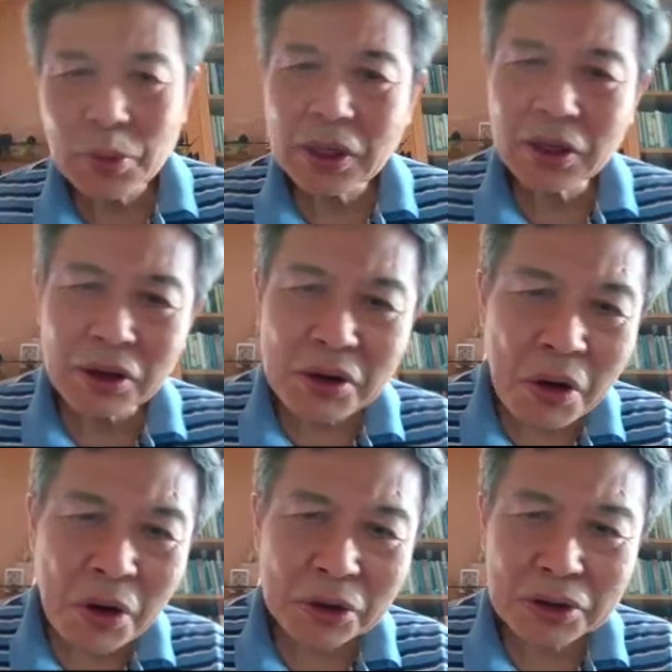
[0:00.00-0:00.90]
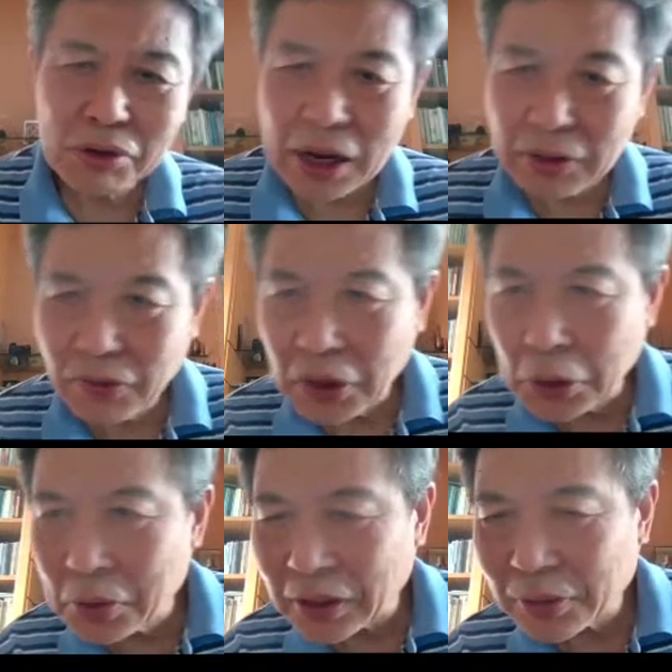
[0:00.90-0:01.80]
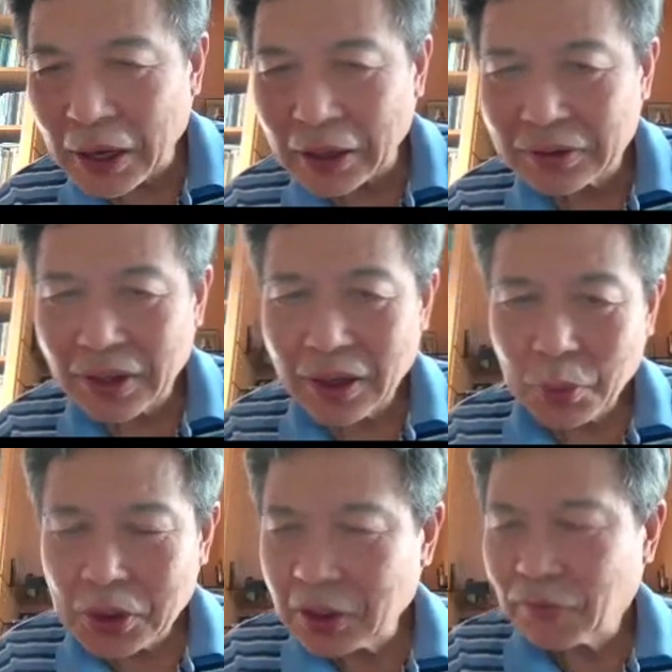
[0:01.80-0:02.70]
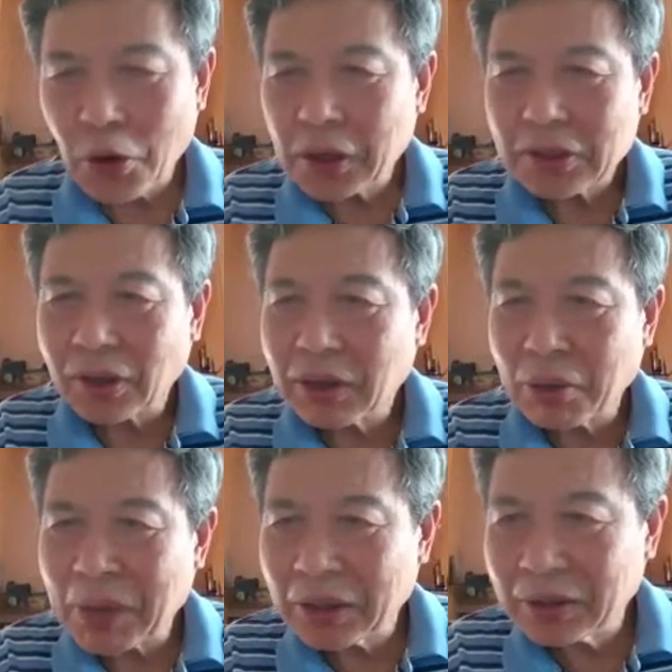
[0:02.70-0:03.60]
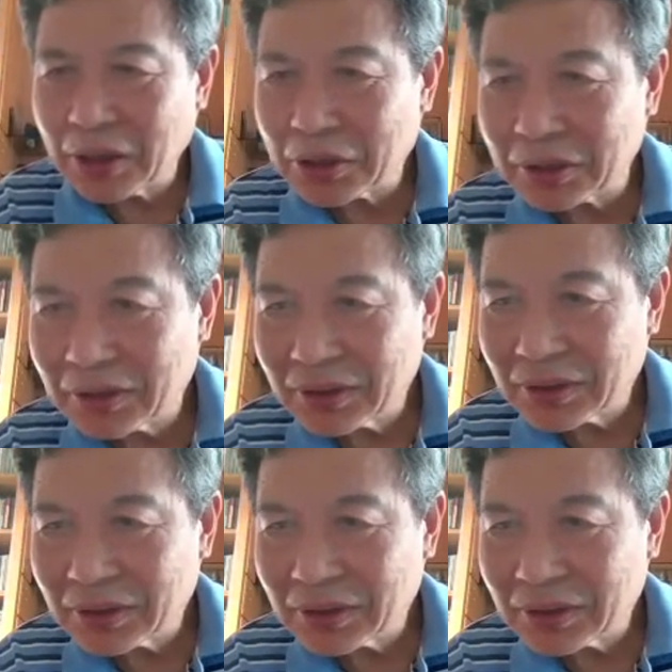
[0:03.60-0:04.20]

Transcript: we can ignore the right view aspects. We just focus on our meditation.